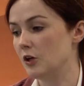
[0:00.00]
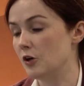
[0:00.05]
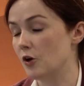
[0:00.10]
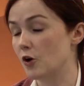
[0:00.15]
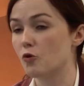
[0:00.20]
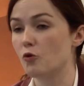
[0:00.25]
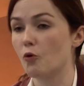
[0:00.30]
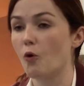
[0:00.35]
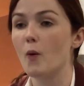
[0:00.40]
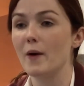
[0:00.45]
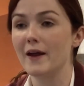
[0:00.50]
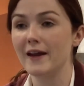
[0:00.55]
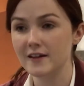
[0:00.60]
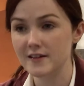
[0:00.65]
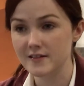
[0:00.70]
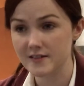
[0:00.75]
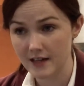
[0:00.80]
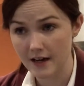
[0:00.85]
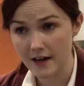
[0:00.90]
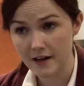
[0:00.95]

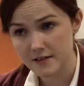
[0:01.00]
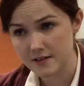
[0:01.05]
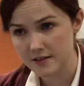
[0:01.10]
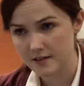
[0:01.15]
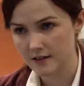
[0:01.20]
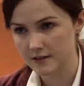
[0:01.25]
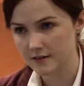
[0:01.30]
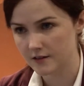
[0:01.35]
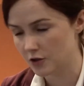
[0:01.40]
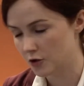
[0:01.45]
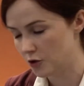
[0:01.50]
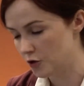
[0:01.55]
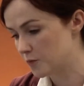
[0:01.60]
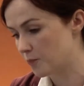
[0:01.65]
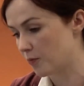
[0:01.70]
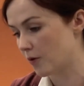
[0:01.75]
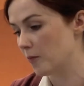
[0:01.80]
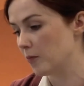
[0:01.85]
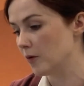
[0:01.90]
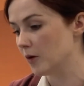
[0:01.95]
Growing debt is a huge
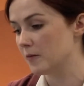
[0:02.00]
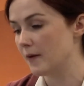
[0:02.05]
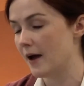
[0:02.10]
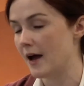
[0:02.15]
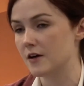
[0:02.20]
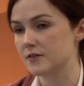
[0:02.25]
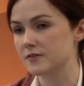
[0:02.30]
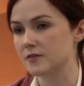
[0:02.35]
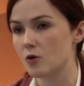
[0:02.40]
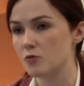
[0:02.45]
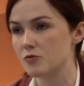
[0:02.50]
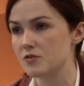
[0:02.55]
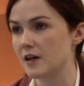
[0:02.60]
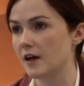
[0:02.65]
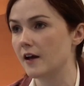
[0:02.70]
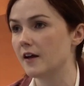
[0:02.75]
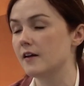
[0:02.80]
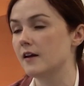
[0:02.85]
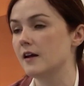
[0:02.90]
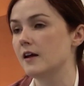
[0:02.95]
problem, household
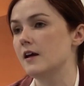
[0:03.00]
debt.